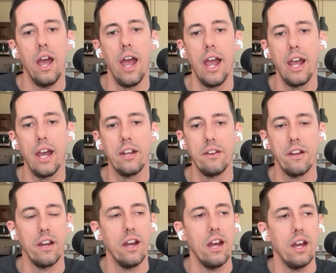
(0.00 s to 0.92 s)
And
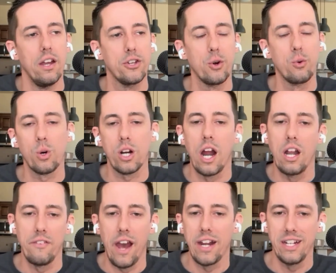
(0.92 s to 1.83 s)
so we're kind
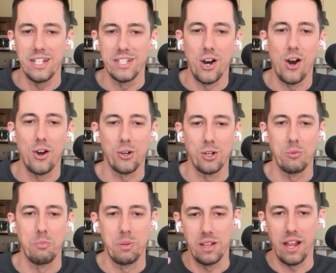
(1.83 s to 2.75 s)
of adding a toggle to
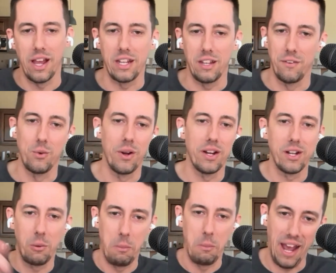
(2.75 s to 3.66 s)
be like, if you want to
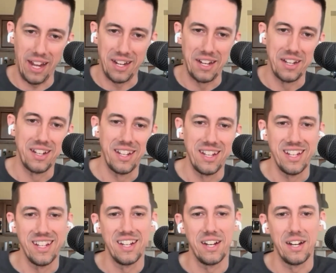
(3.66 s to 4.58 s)
go back,
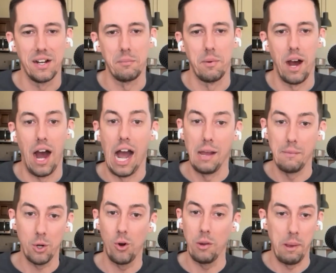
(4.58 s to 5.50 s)

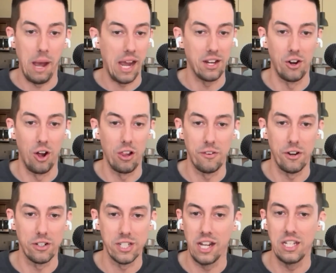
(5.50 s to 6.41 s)
I'm going back on all of
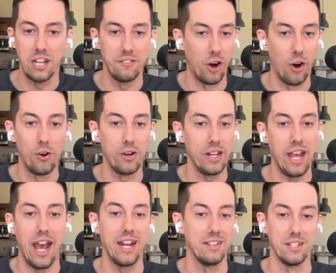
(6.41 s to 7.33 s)
our sites. I've already
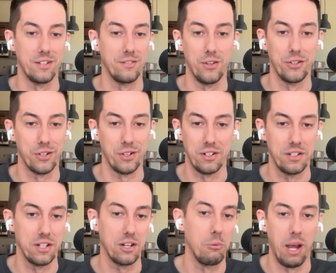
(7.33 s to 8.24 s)
added this filter
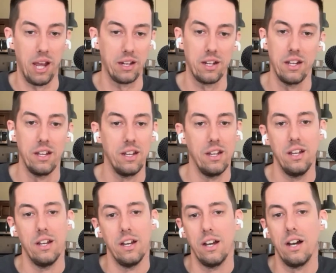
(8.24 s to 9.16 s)
to go back.
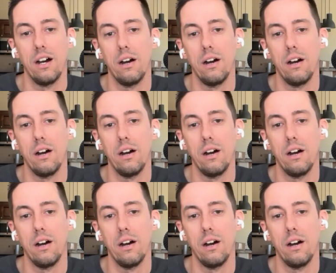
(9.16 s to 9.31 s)
But